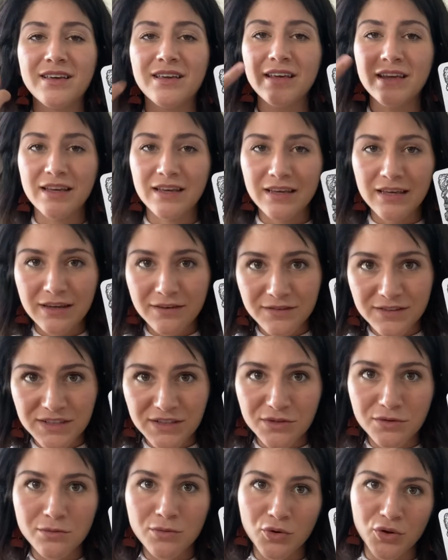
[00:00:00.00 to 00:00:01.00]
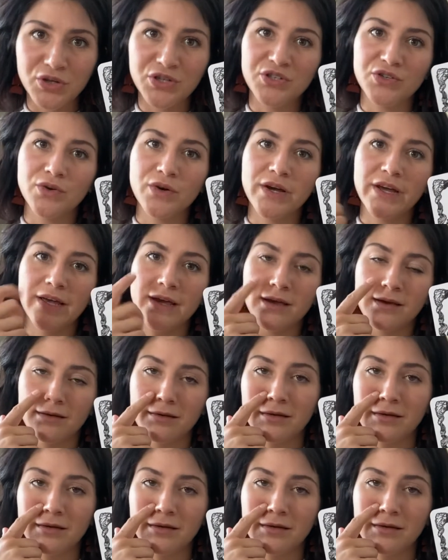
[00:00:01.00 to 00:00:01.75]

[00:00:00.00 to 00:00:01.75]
it gives you more joy.